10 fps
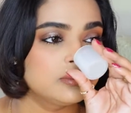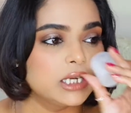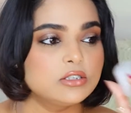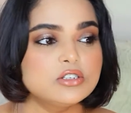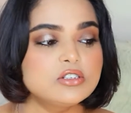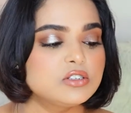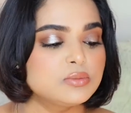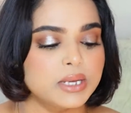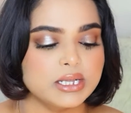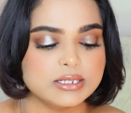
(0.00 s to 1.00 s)
It just
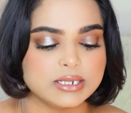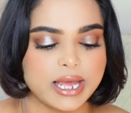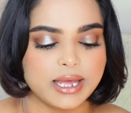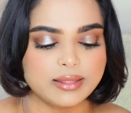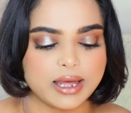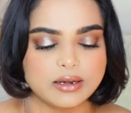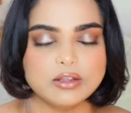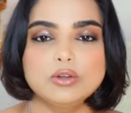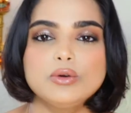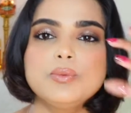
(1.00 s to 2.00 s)
smells like that,
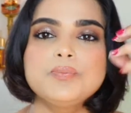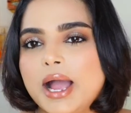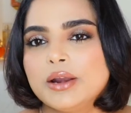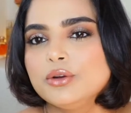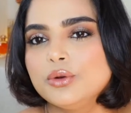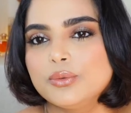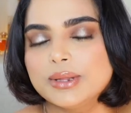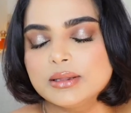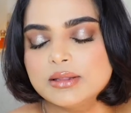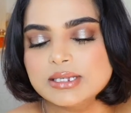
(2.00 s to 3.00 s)
I don't know
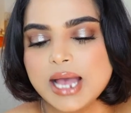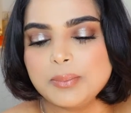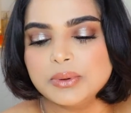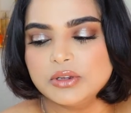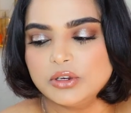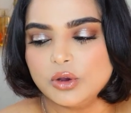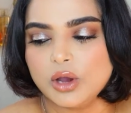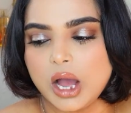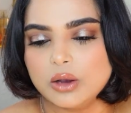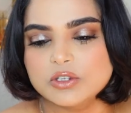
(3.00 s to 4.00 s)
whether this happened in
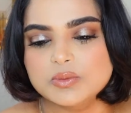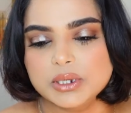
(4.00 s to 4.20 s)
your house,